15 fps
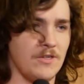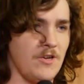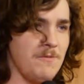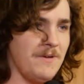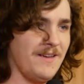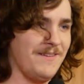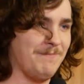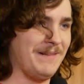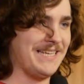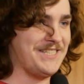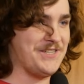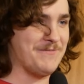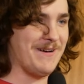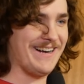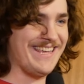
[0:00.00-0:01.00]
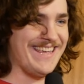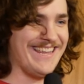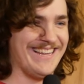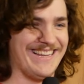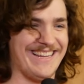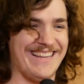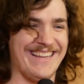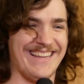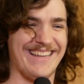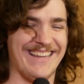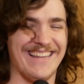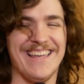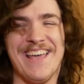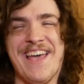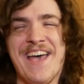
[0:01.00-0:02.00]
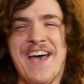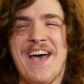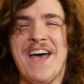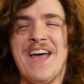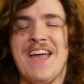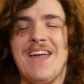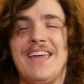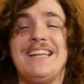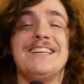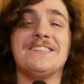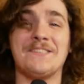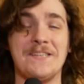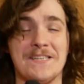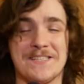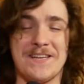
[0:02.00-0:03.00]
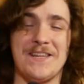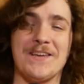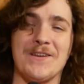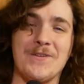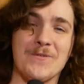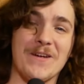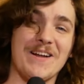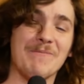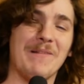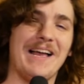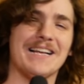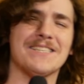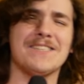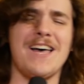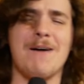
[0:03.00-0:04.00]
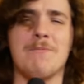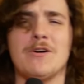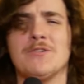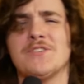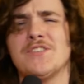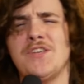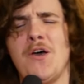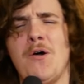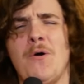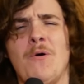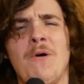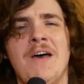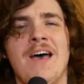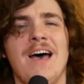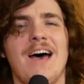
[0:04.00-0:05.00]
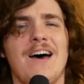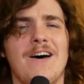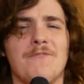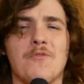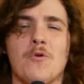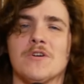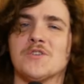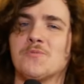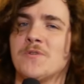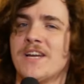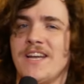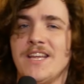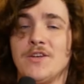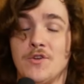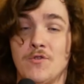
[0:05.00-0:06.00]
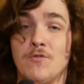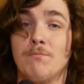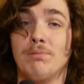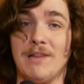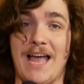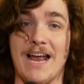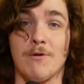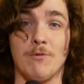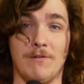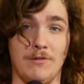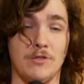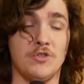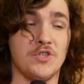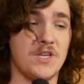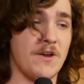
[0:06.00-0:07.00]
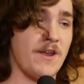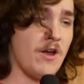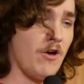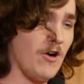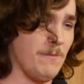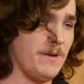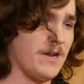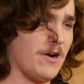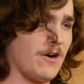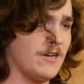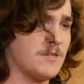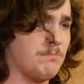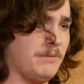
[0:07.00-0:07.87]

Come on, bless you buddy. It does see us getting a new red and black Sabo, so of course we're getting new black Revolutionary Army cards.